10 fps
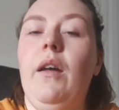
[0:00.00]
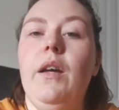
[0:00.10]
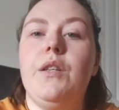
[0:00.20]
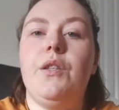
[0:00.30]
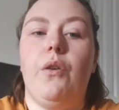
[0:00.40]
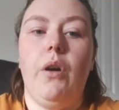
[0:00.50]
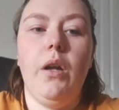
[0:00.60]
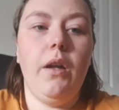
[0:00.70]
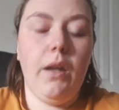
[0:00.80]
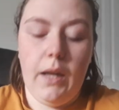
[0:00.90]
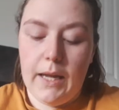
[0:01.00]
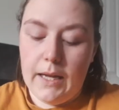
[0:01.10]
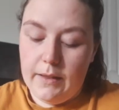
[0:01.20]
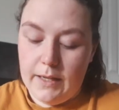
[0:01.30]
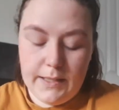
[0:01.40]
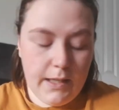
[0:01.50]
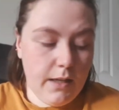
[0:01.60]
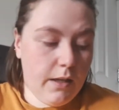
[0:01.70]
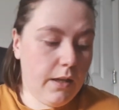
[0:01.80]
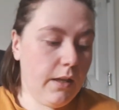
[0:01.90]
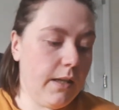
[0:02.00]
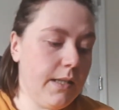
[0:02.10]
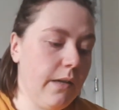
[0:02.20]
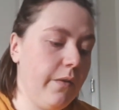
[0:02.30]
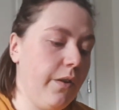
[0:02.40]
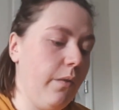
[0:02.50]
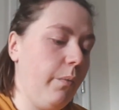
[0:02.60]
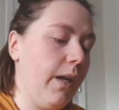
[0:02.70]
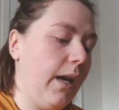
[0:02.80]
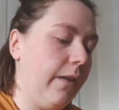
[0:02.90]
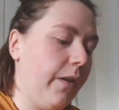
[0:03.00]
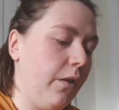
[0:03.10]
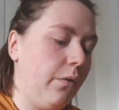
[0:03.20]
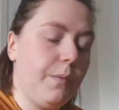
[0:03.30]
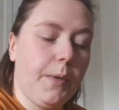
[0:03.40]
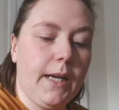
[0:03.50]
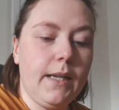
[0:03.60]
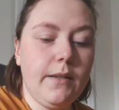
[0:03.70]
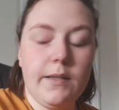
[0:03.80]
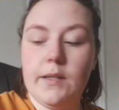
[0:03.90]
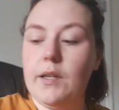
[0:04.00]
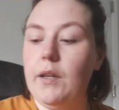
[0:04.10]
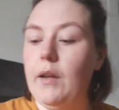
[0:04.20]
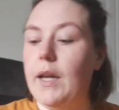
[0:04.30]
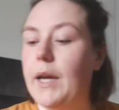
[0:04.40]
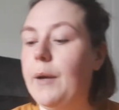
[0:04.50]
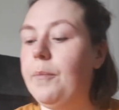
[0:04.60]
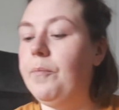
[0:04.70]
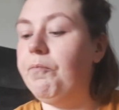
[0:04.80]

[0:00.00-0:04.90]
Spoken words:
So, that's it. That's everything we have in those bags. Yeah,